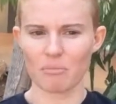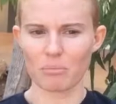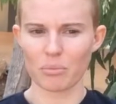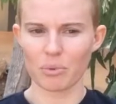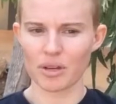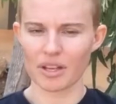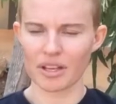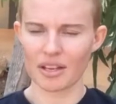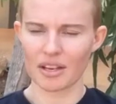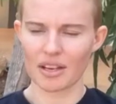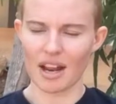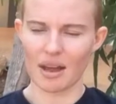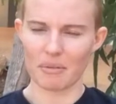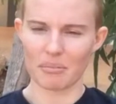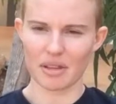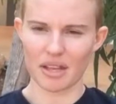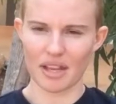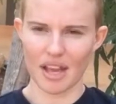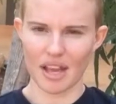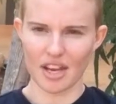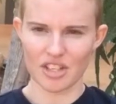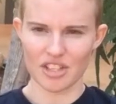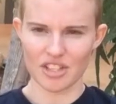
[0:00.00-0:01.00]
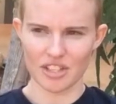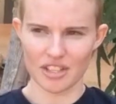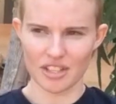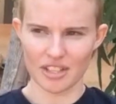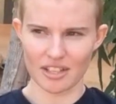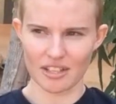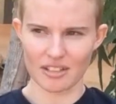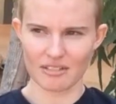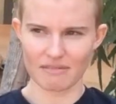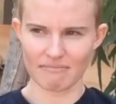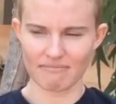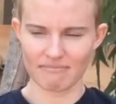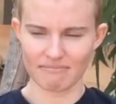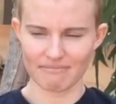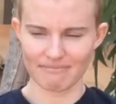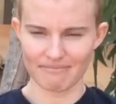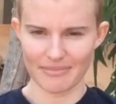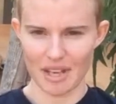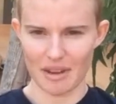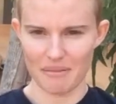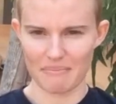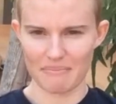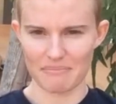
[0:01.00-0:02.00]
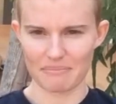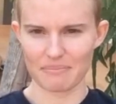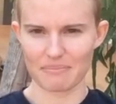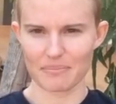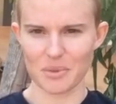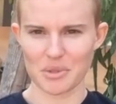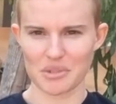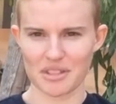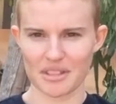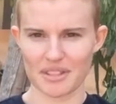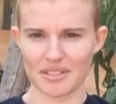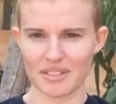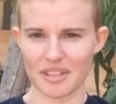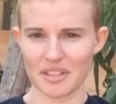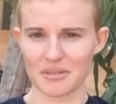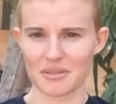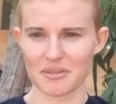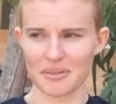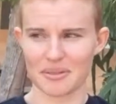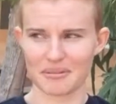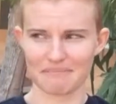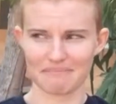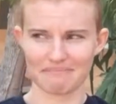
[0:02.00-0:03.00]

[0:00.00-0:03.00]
put in an application and yeah, was successful.